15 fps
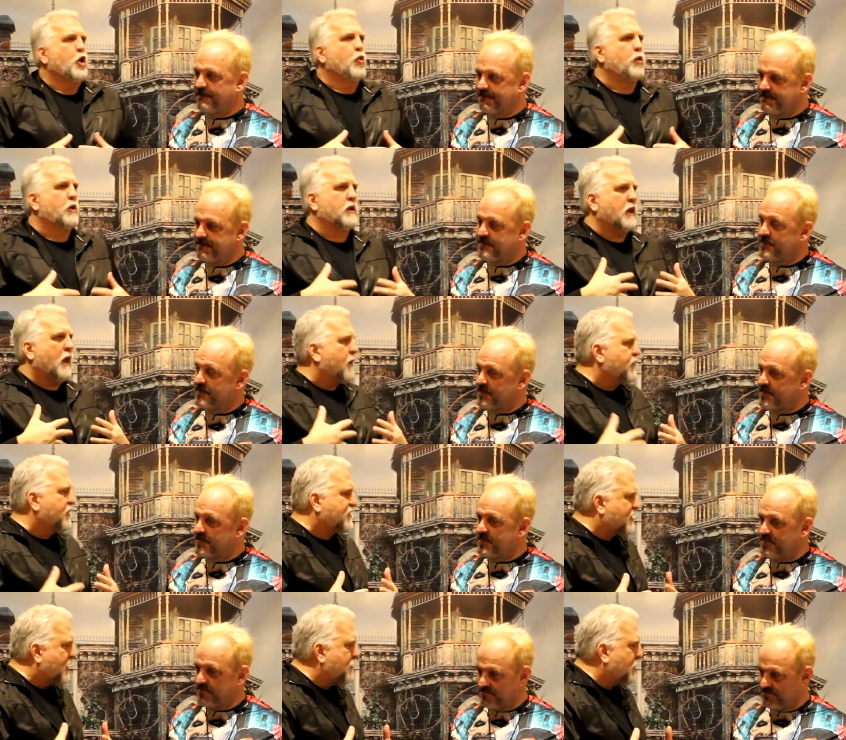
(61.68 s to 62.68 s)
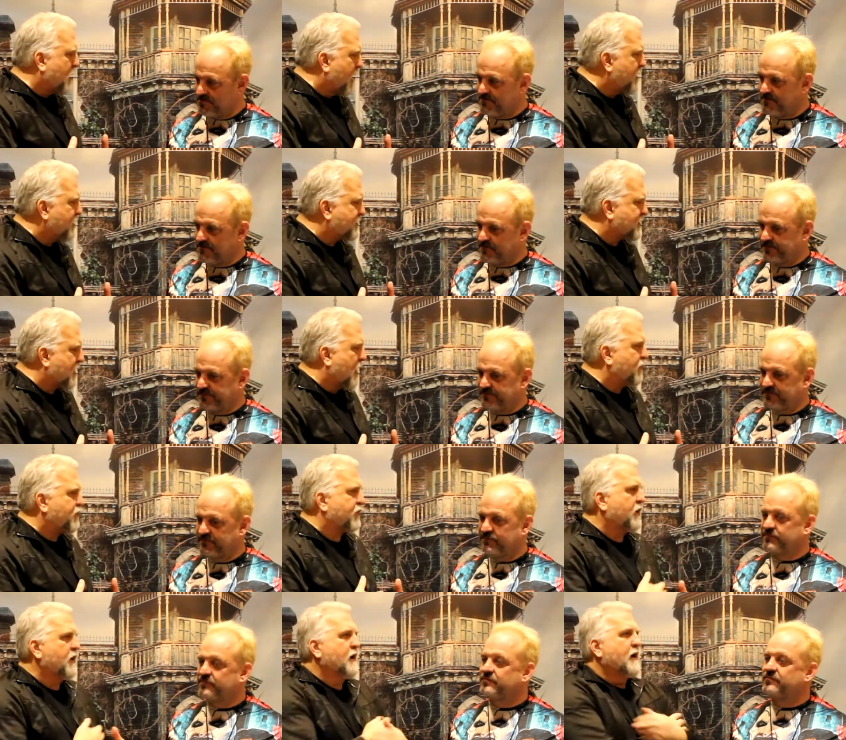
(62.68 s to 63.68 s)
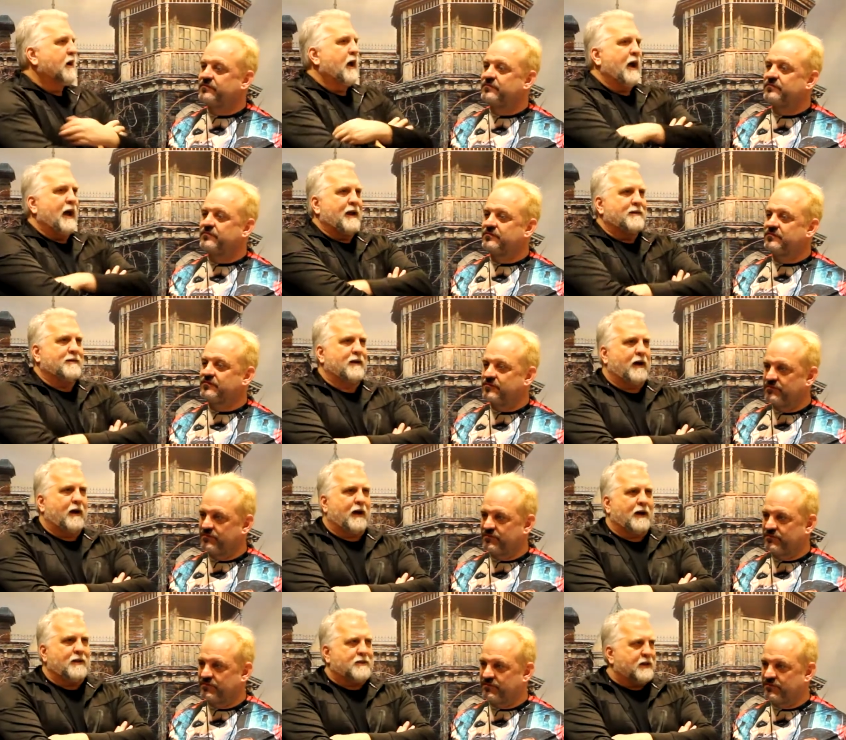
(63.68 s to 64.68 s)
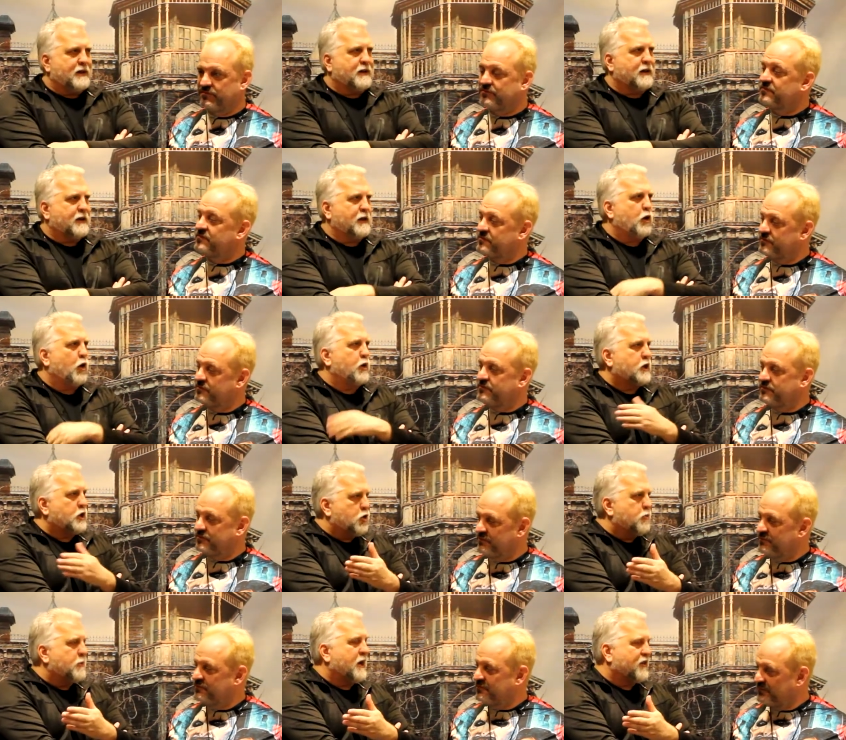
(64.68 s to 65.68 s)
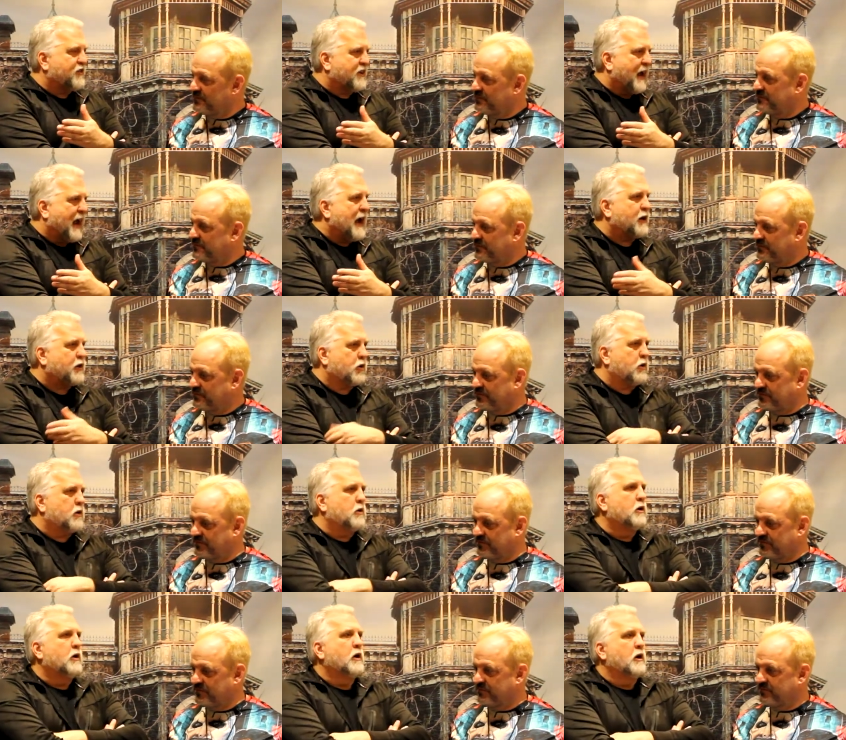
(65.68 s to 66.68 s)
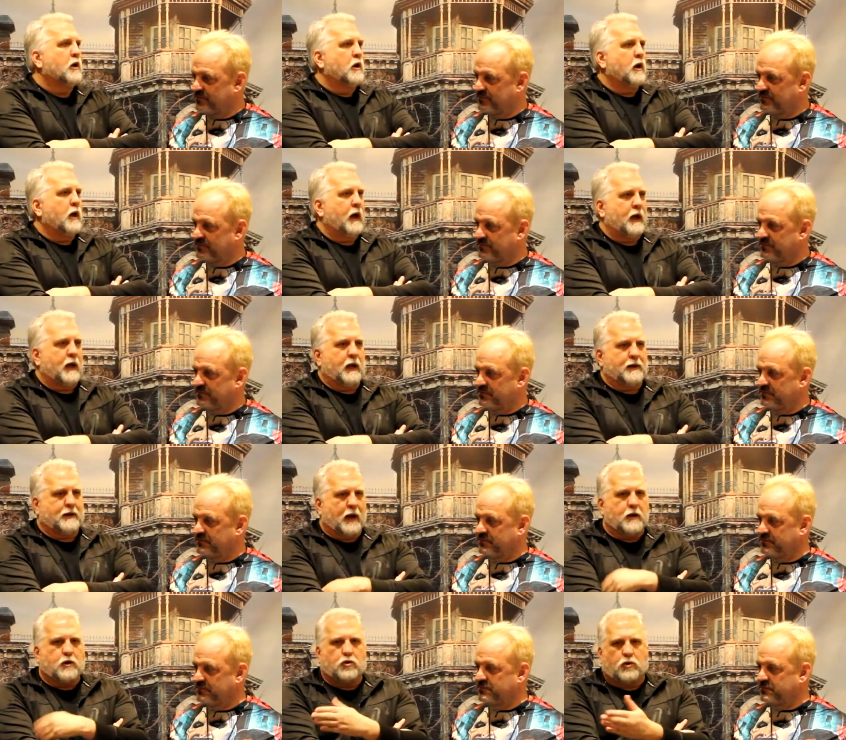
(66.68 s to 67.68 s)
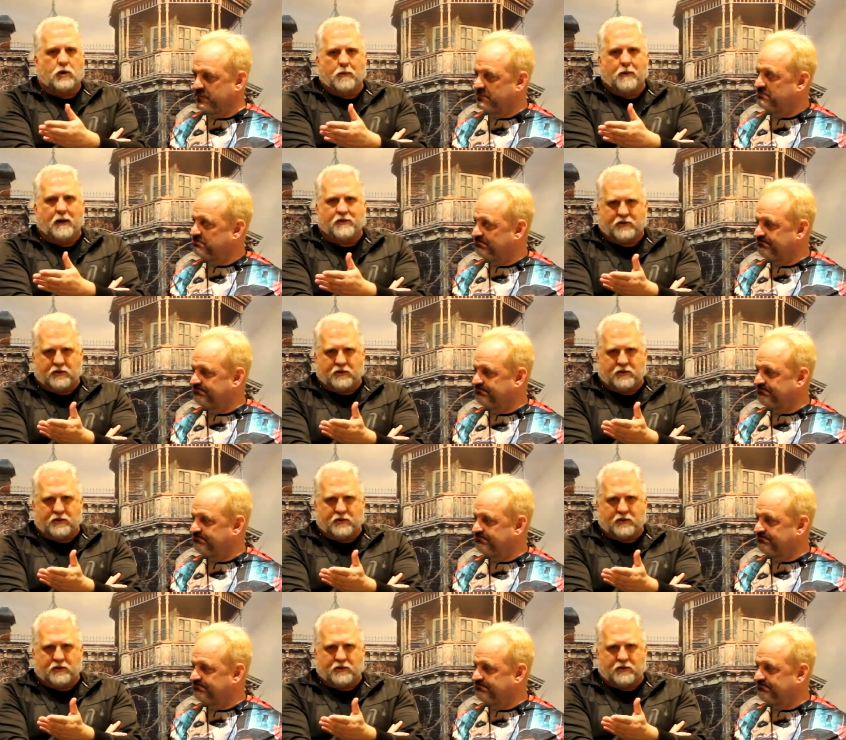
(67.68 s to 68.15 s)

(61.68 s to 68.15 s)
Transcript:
Speaker 1: We love the same kind of stuff. And uh, I think, you know, he knew me as an actor, and I knew him as